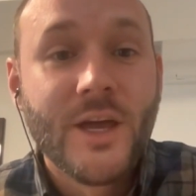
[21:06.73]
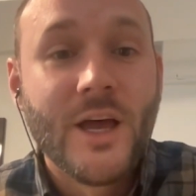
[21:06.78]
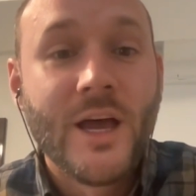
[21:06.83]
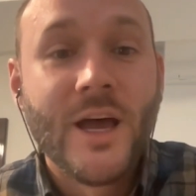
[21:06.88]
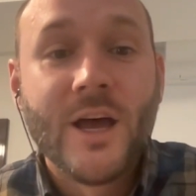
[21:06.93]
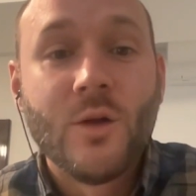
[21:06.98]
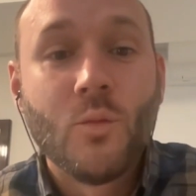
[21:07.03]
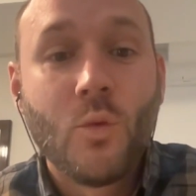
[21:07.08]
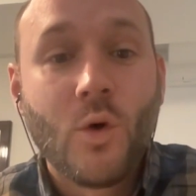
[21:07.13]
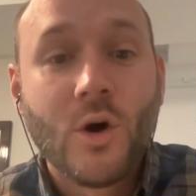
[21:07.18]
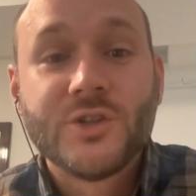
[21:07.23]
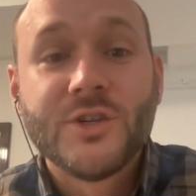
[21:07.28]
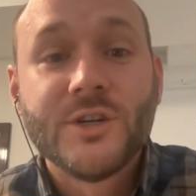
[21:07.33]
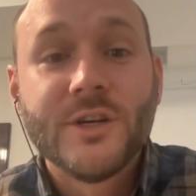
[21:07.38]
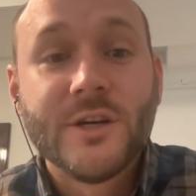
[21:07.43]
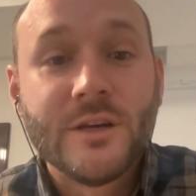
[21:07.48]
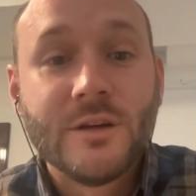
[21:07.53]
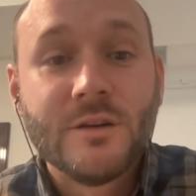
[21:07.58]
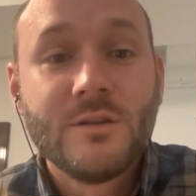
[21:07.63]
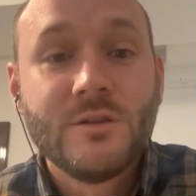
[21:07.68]
And
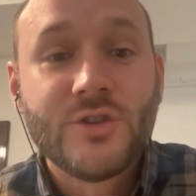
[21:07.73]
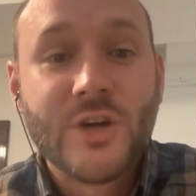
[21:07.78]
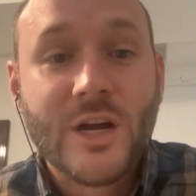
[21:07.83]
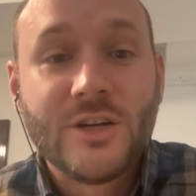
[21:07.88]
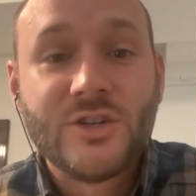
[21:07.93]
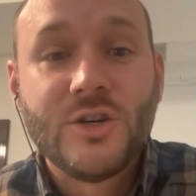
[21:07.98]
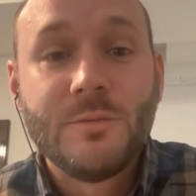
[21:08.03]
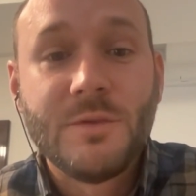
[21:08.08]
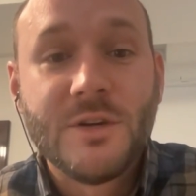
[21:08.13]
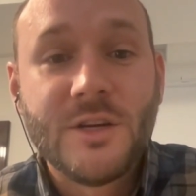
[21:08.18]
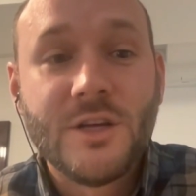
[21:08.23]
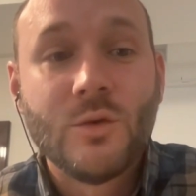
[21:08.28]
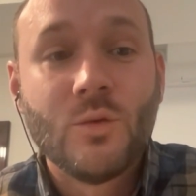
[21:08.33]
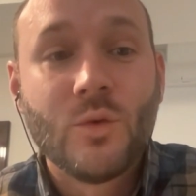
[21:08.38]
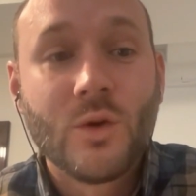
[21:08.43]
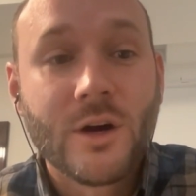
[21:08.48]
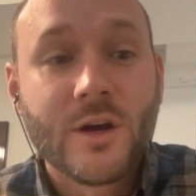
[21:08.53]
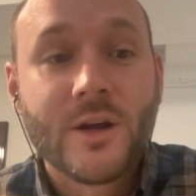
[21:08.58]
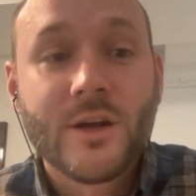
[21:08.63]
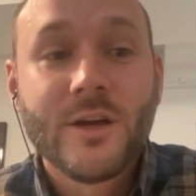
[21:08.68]
watching ChatGPT
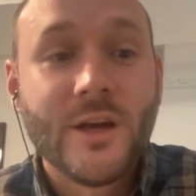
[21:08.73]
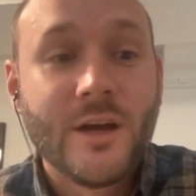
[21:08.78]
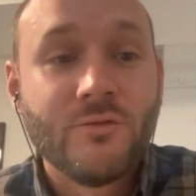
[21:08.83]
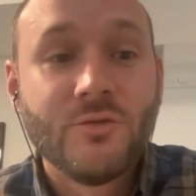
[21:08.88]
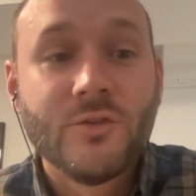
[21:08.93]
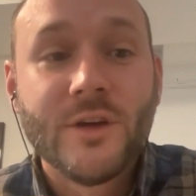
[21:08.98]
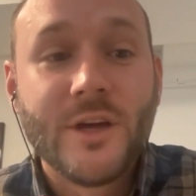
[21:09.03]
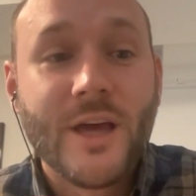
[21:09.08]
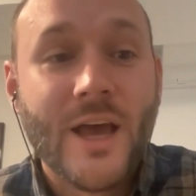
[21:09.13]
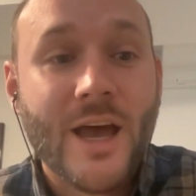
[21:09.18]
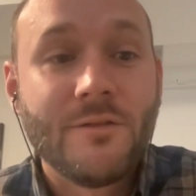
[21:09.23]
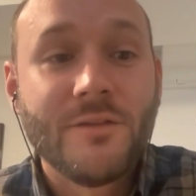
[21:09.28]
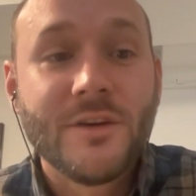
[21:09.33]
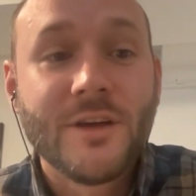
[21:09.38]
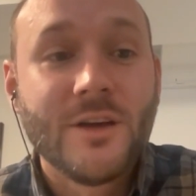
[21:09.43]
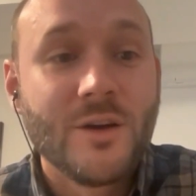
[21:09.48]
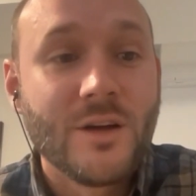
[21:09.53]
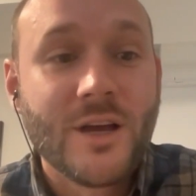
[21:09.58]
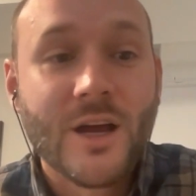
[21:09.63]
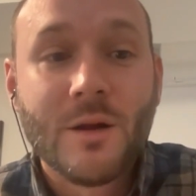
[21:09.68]
work and really having
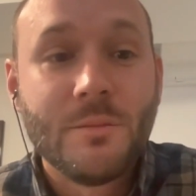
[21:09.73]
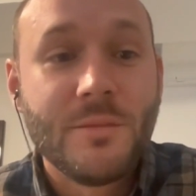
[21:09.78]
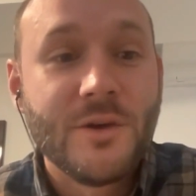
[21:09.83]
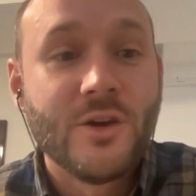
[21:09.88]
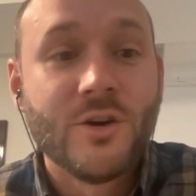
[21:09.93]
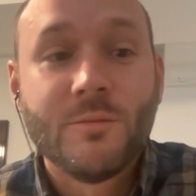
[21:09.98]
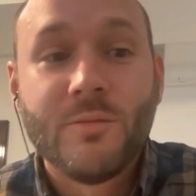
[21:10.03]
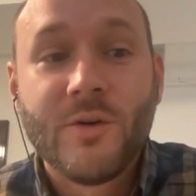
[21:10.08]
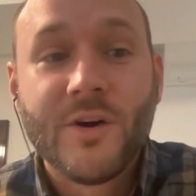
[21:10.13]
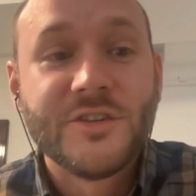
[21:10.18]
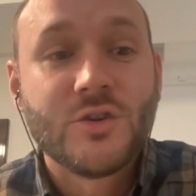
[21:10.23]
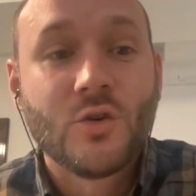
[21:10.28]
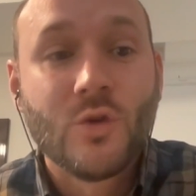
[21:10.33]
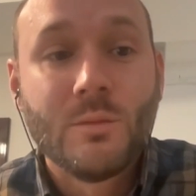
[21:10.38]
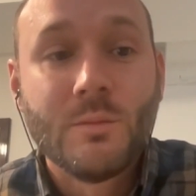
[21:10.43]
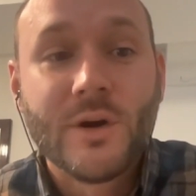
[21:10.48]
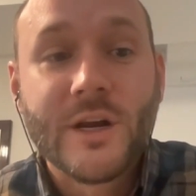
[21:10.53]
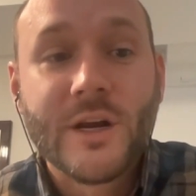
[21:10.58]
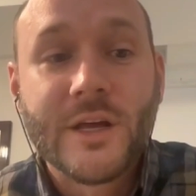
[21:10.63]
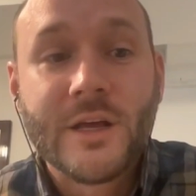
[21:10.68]
it kind of be your
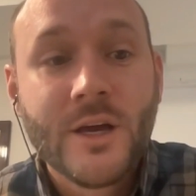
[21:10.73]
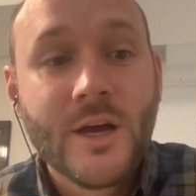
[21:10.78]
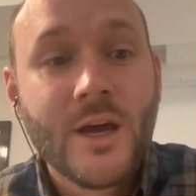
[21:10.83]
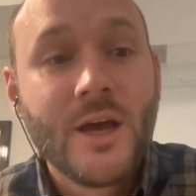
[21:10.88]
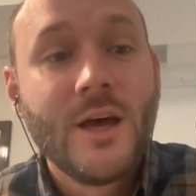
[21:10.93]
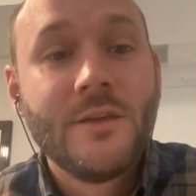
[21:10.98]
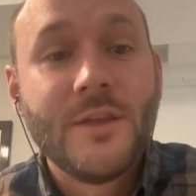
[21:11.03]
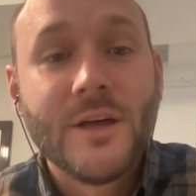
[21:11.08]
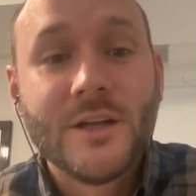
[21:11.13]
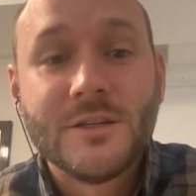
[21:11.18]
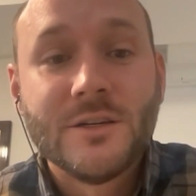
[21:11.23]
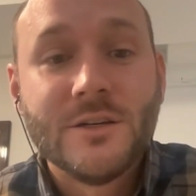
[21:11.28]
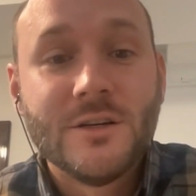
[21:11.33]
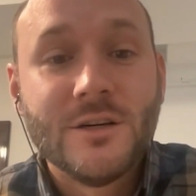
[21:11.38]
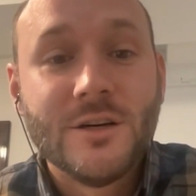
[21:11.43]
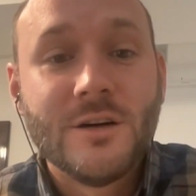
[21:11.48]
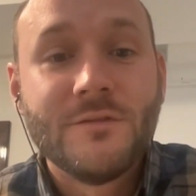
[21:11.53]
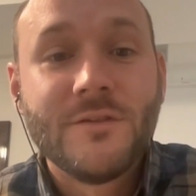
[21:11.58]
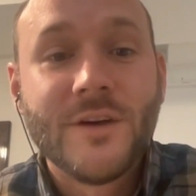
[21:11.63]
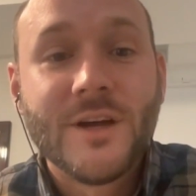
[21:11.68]
brainstorm buddy. That's
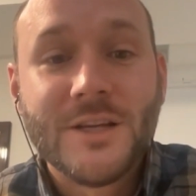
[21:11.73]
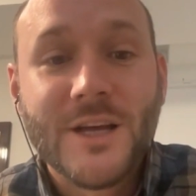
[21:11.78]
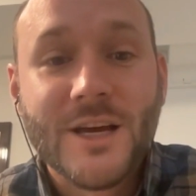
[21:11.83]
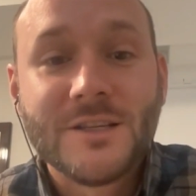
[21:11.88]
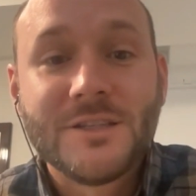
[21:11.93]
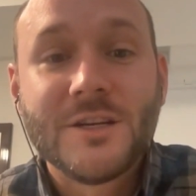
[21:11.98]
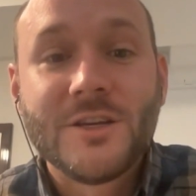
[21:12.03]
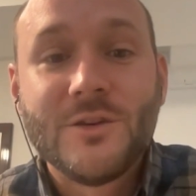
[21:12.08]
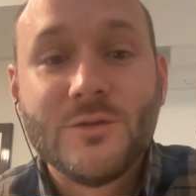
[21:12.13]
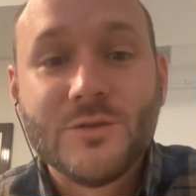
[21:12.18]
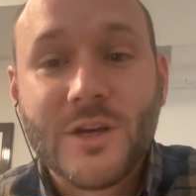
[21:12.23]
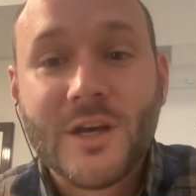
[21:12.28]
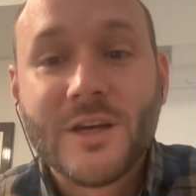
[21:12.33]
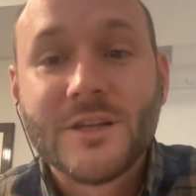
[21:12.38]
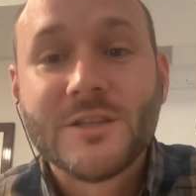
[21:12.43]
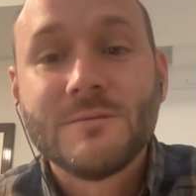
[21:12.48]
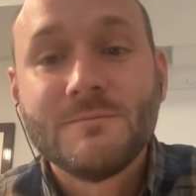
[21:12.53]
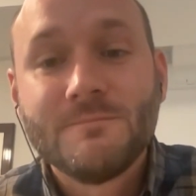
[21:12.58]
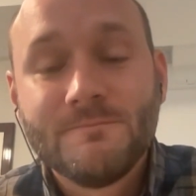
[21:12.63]
a fantastic use case.